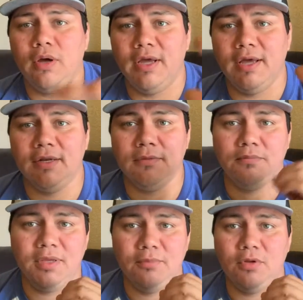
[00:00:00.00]
and
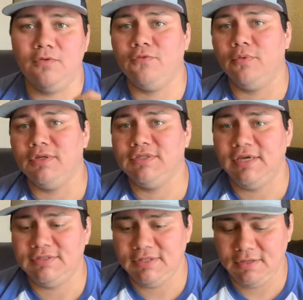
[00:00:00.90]
be beautiful when you
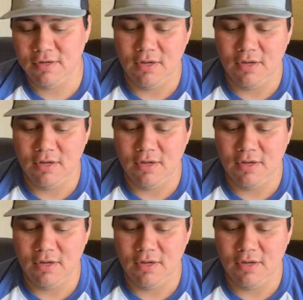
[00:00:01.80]
taste it.